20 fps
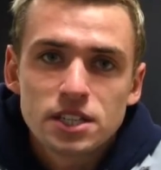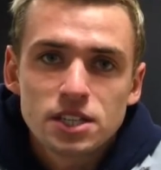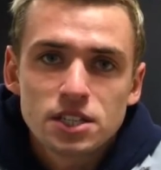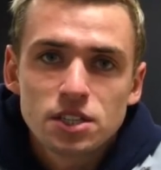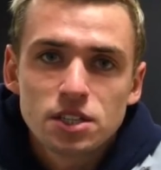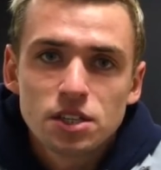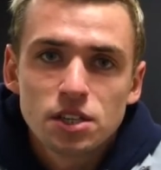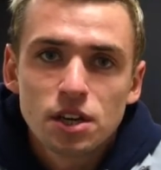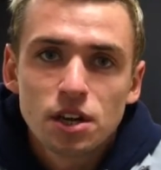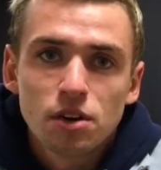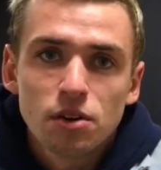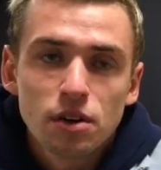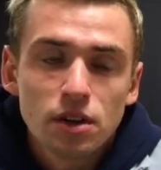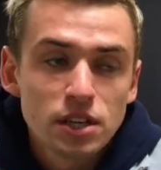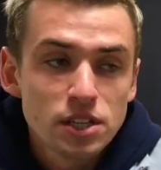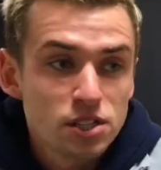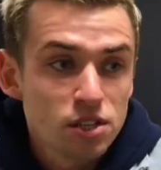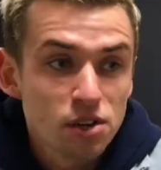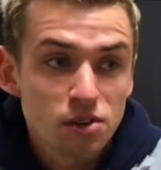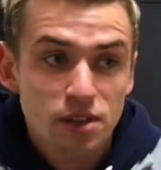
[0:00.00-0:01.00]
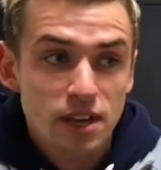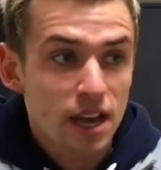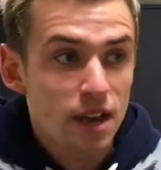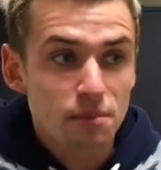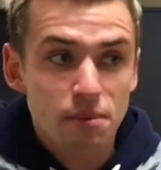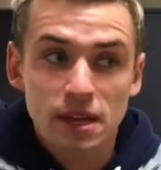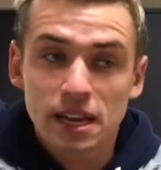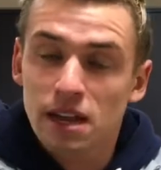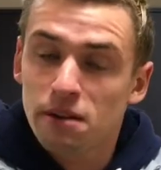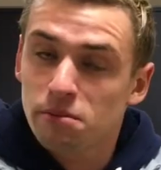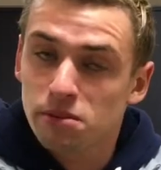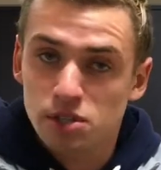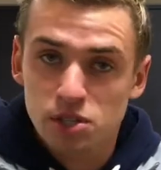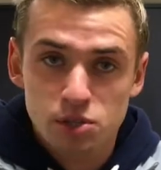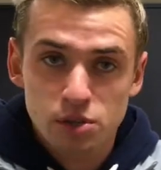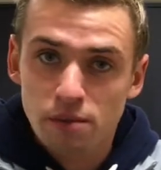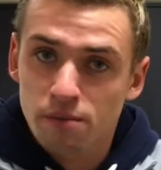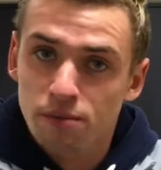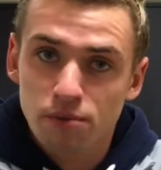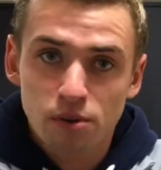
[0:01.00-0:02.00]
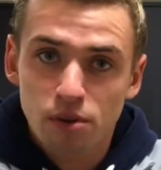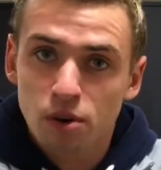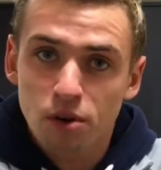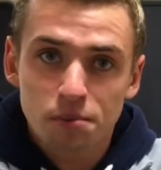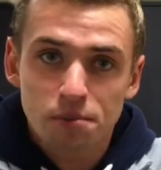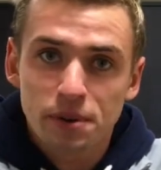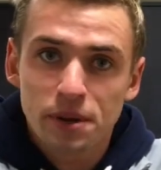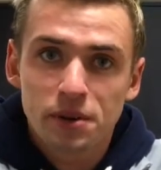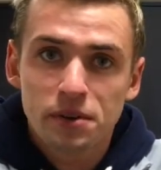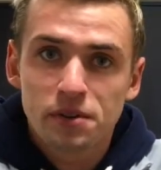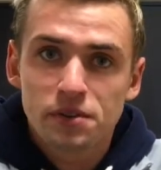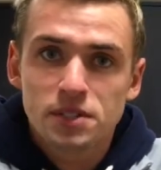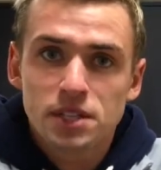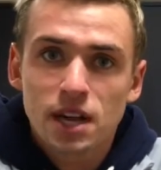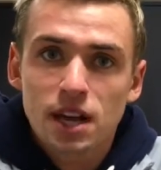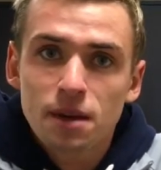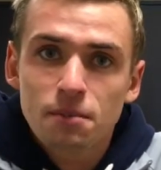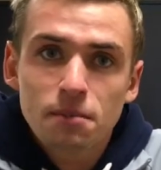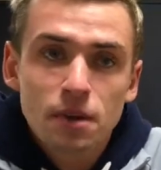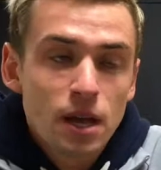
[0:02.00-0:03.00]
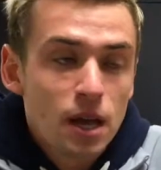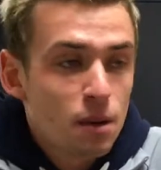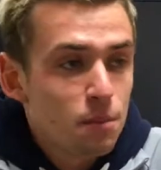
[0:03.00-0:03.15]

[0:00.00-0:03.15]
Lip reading: It's, you know, it's okay being able to swim for a long period of time,